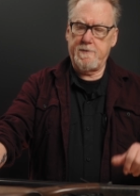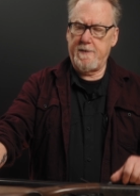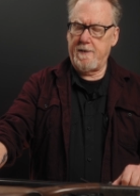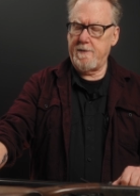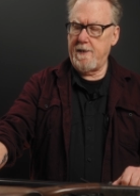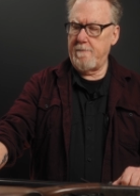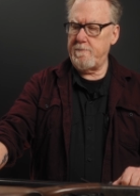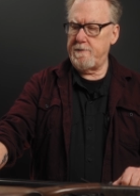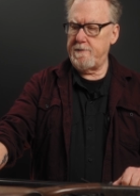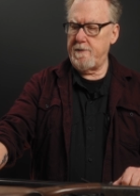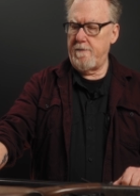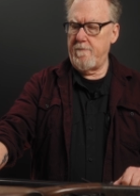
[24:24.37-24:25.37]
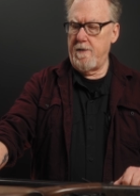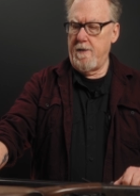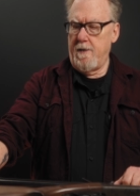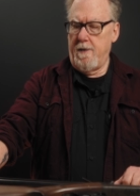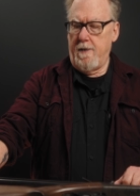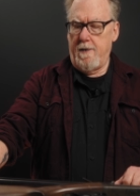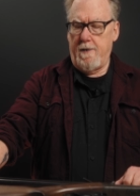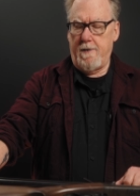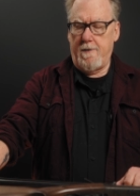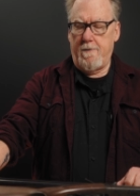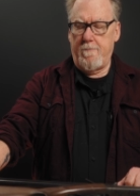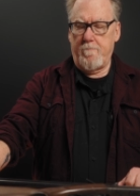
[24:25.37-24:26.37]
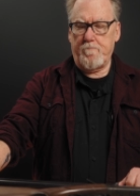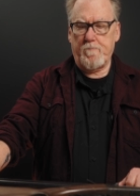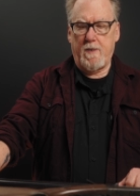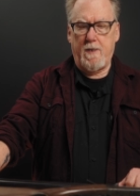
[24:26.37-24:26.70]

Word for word: that type of stuff. Um,